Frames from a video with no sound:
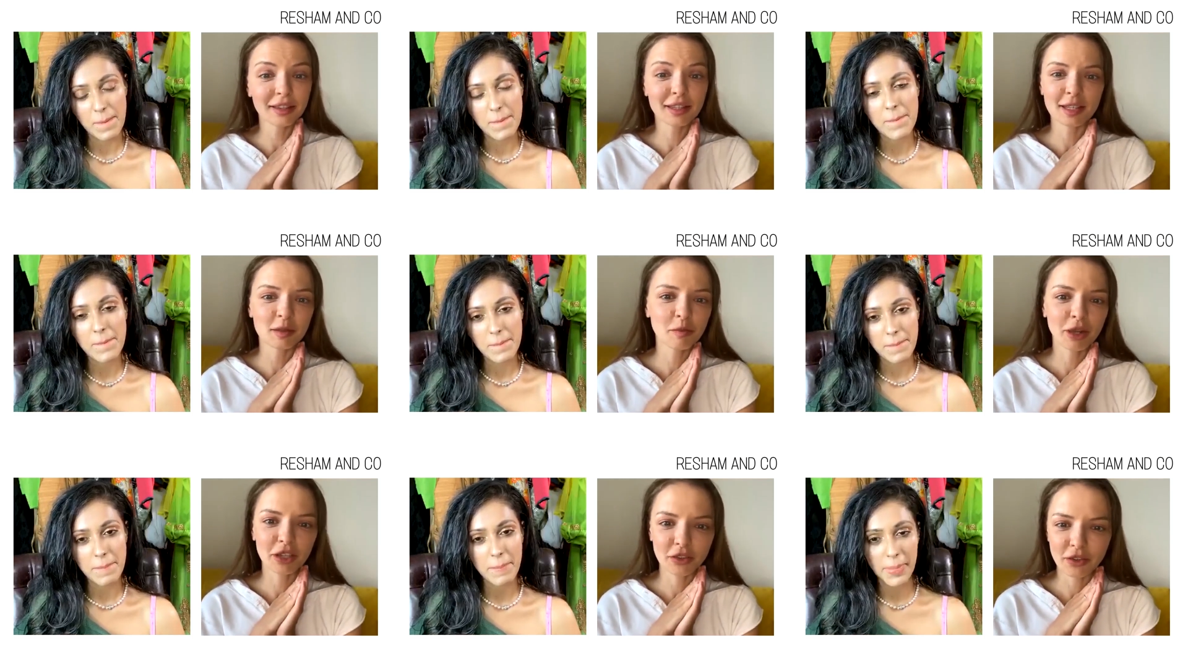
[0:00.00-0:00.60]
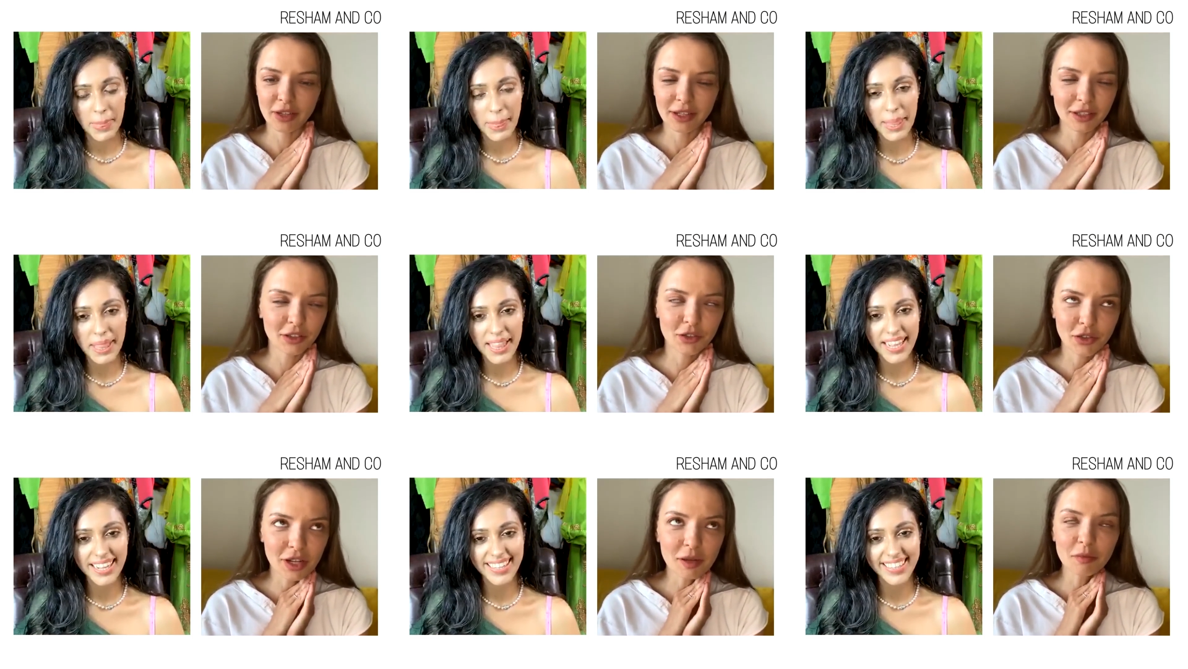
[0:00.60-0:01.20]
Speaker 1: is my really
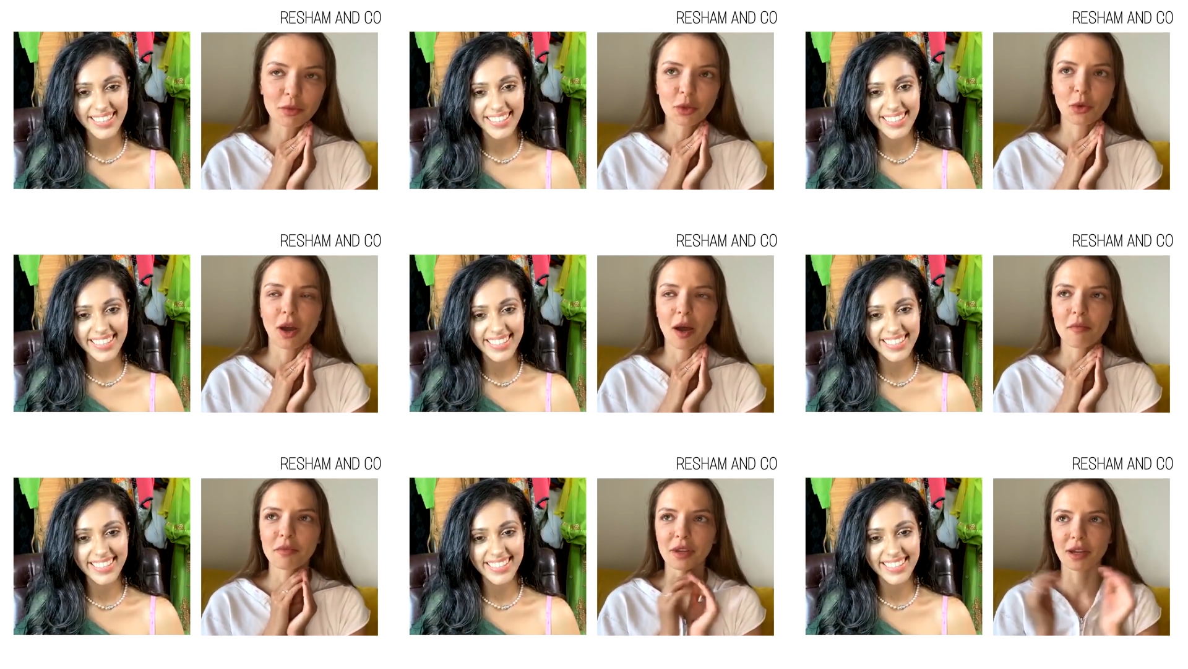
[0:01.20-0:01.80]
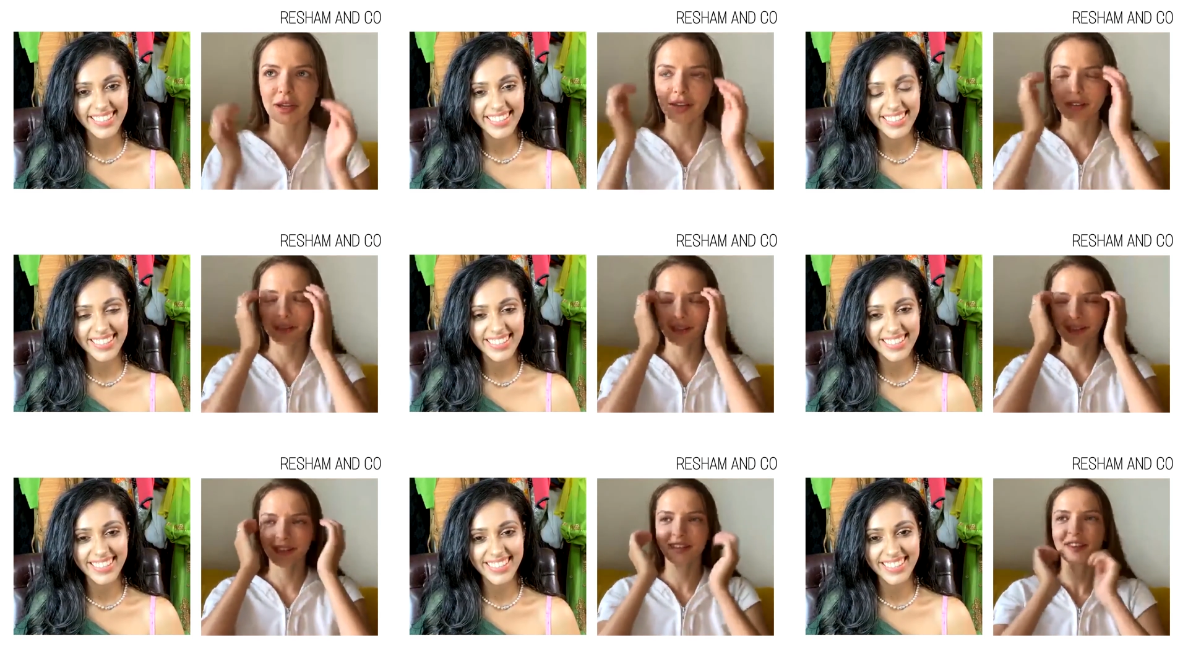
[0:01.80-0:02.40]
dream to come there
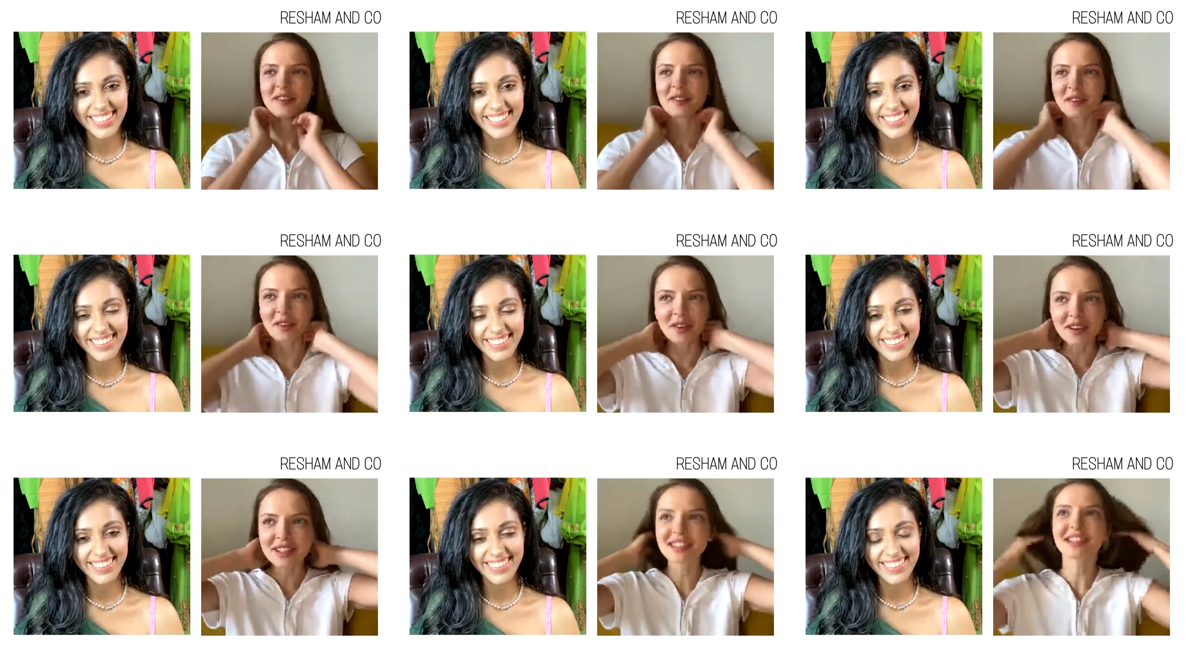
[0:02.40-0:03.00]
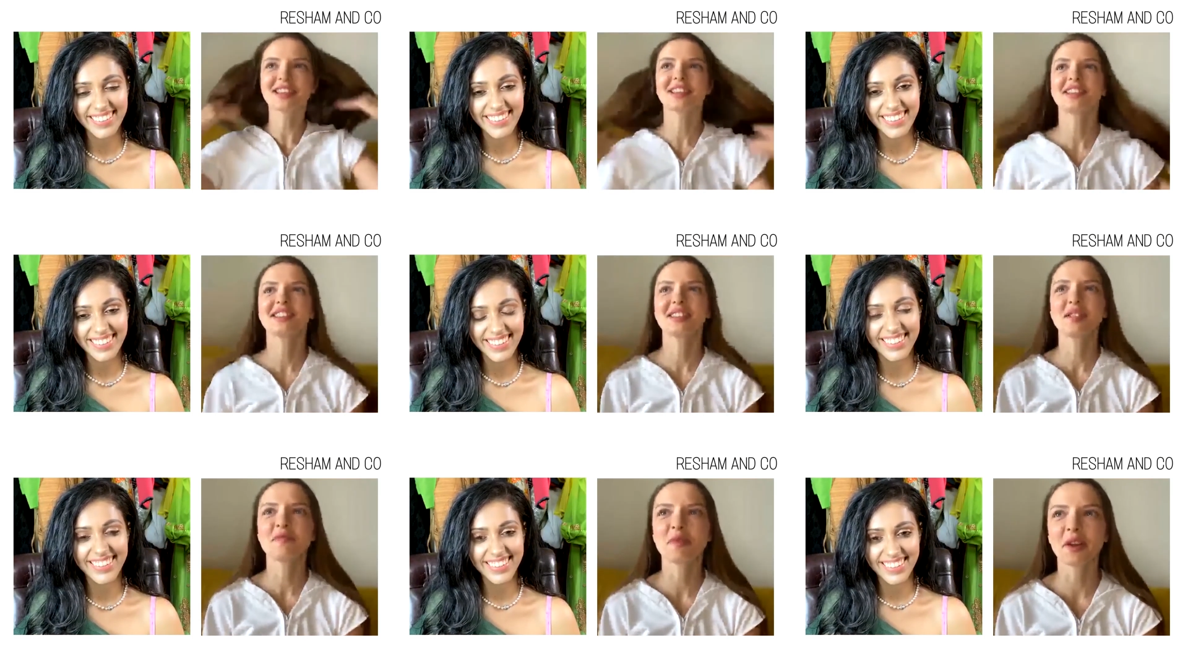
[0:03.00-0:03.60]
uh, for such a
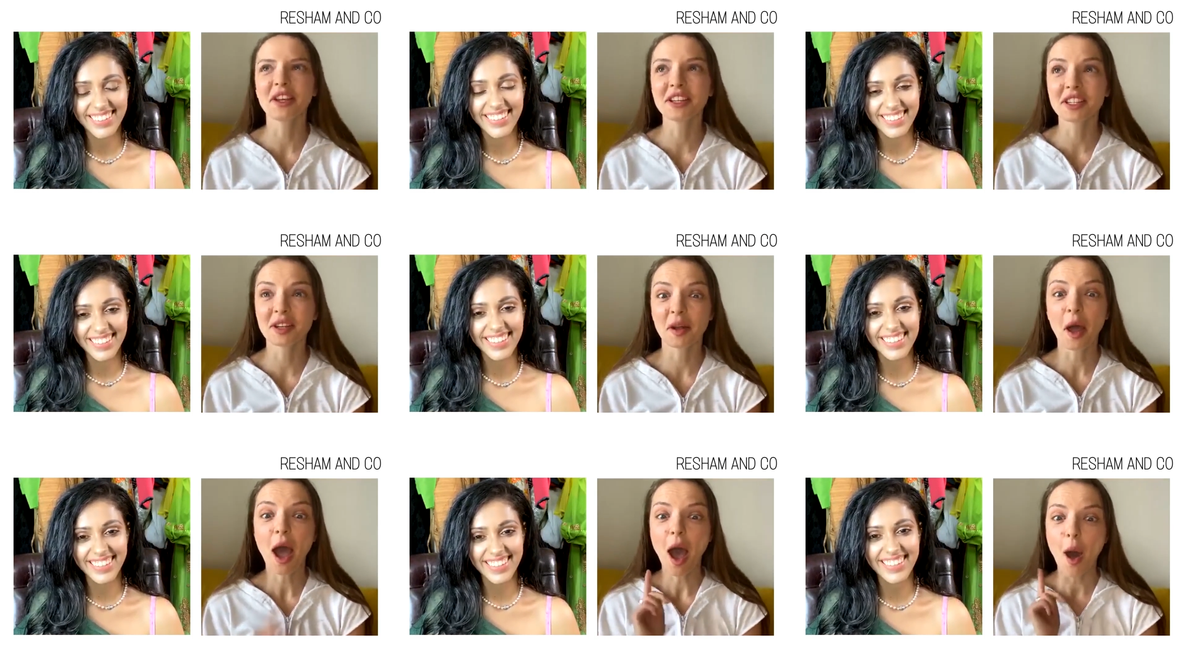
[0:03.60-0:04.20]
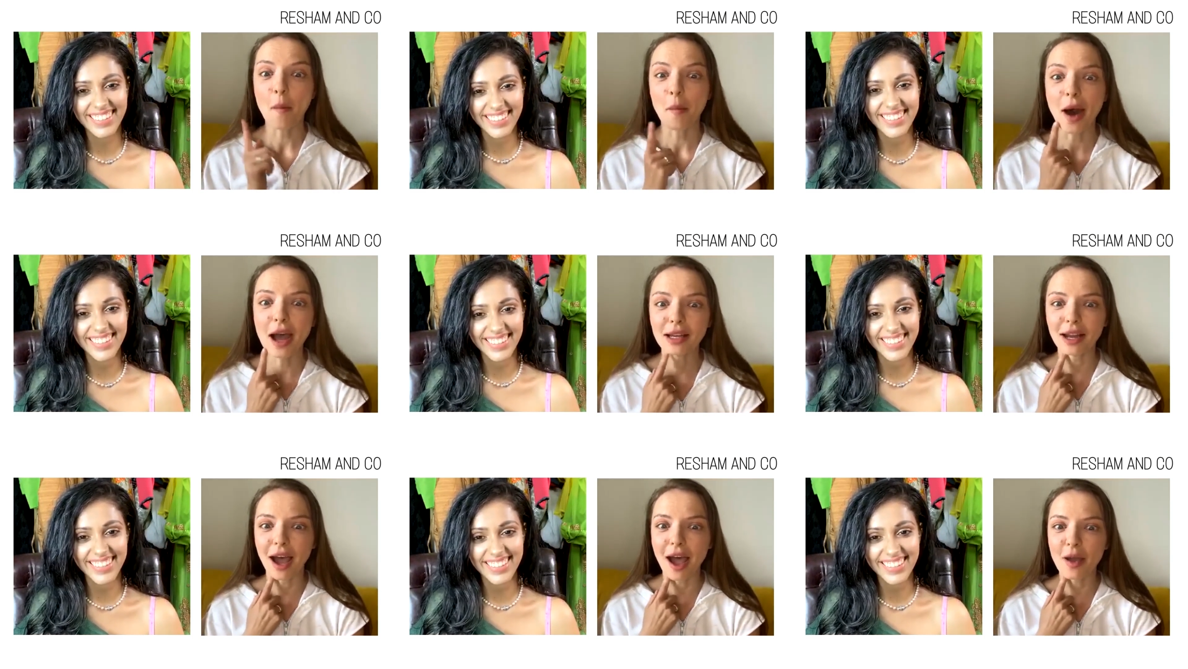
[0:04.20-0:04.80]
celebration.
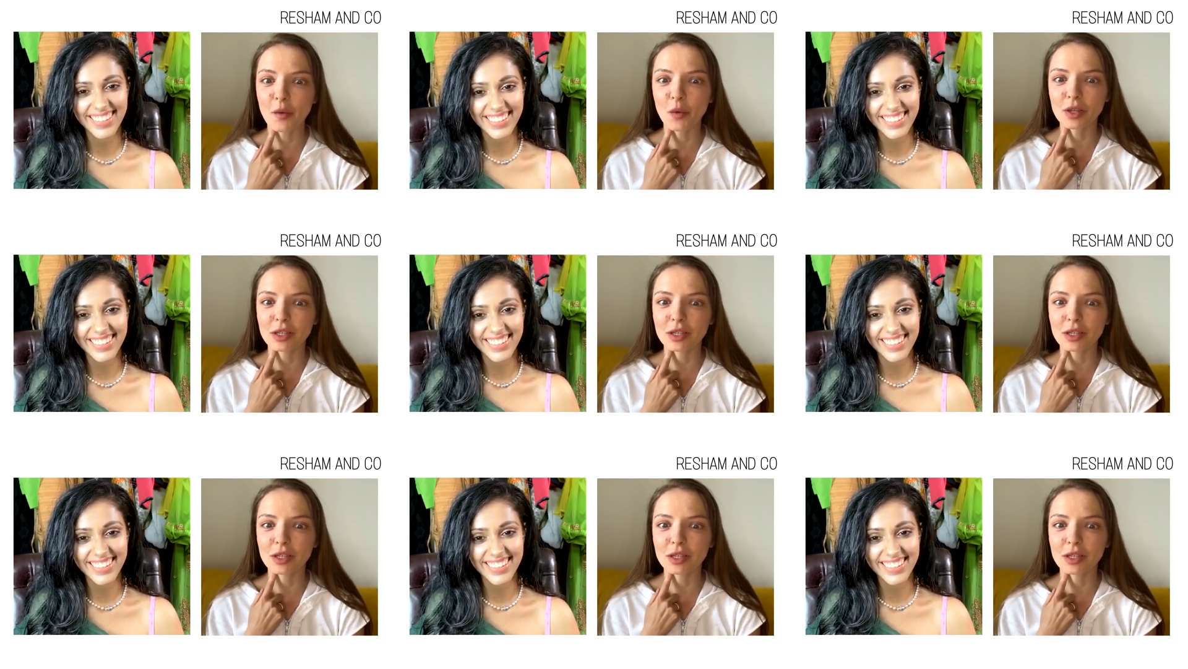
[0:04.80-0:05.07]
But I was